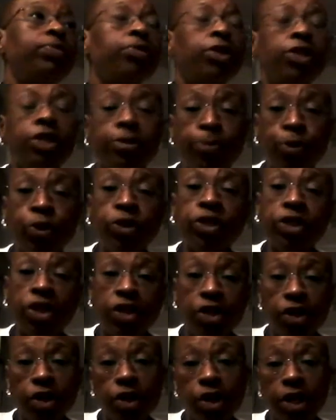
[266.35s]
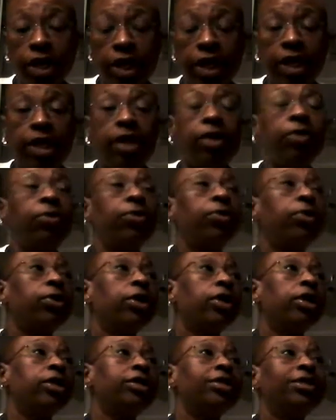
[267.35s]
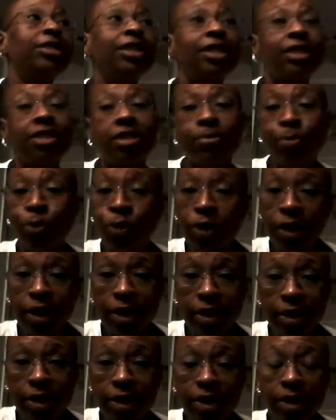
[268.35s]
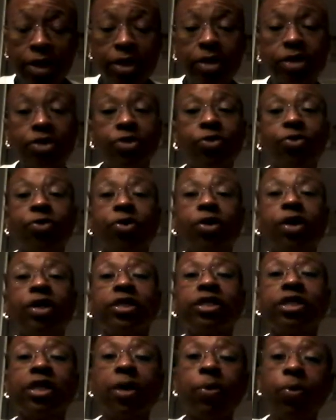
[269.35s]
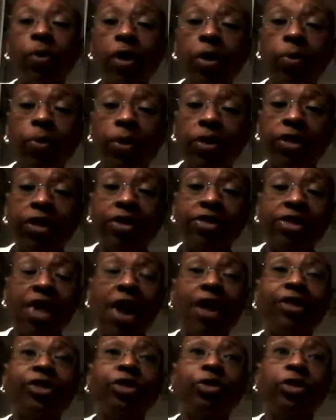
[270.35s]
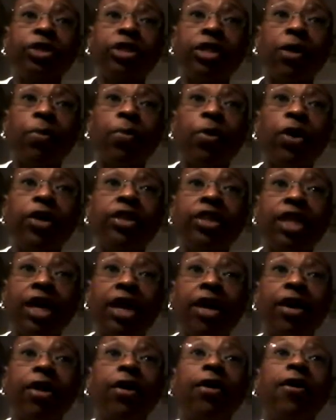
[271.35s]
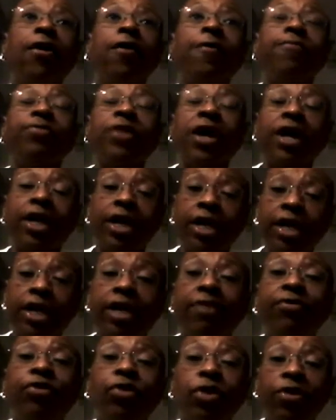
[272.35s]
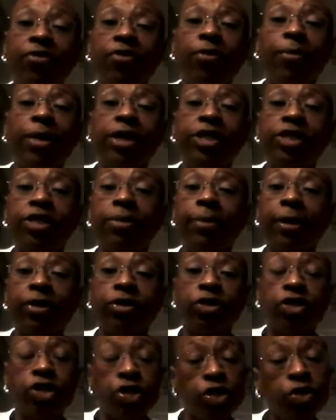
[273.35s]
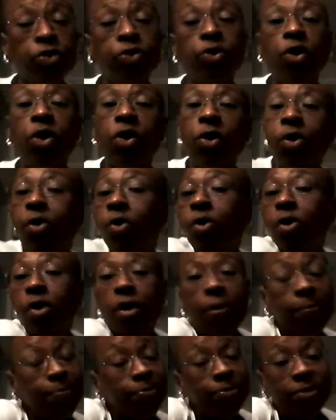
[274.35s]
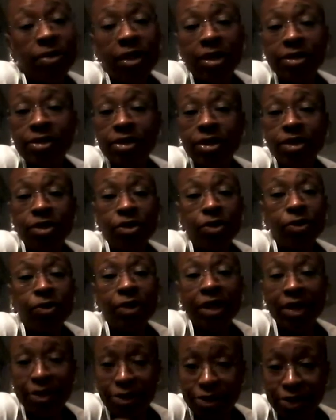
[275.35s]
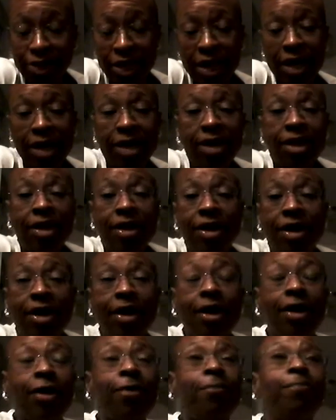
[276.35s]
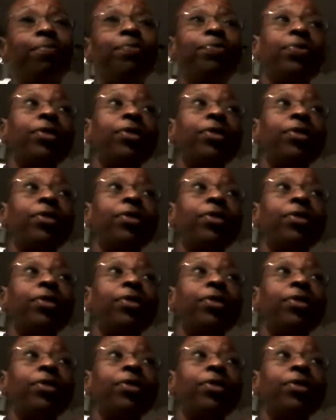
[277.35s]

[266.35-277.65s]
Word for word: Sports Authority or Dick's Sporting Goods or somewhere where there's actually someone there that can give you information about the shoe or there's the good old internet um,